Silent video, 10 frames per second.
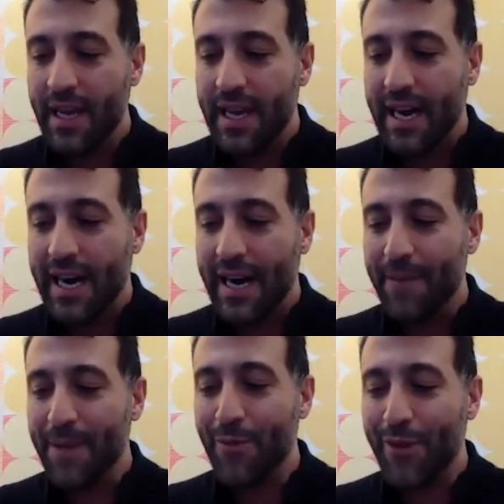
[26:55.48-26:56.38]

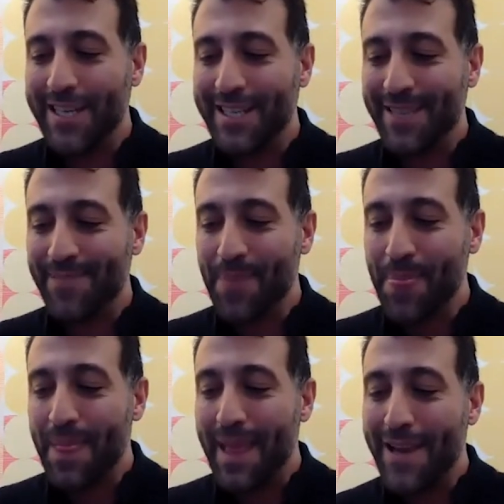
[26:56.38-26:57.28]
liberation?
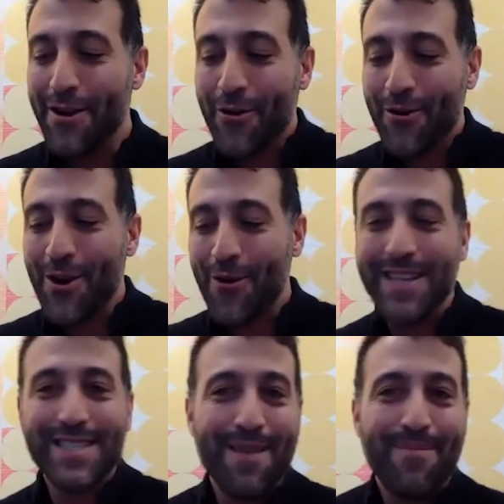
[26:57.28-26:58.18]
And your
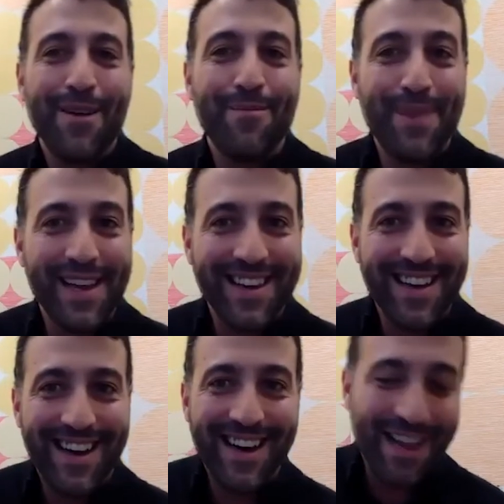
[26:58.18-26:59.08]
question about being
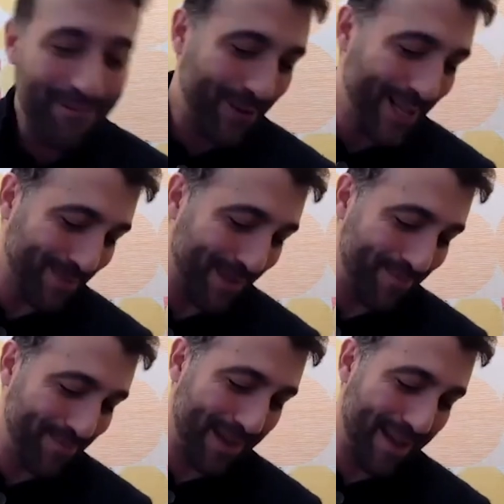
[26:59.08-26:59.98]
influenced
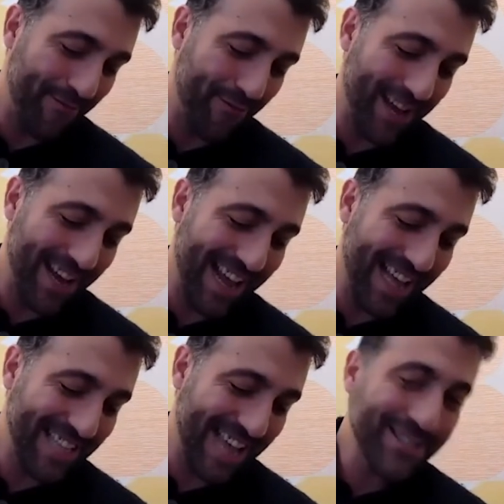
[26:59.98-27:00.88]
by Freire,
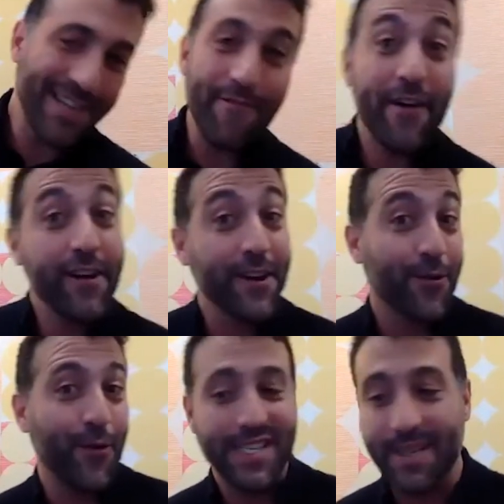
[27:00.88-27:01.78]
it's actually a very good
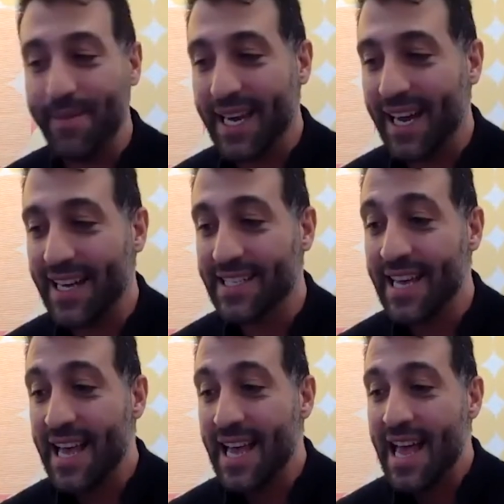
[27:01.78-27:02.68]
question, because
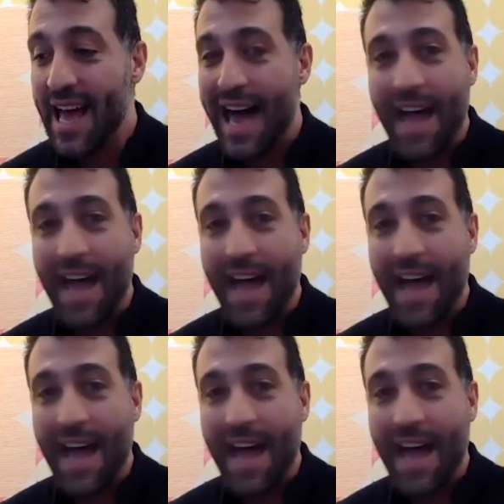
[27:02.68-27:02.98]
I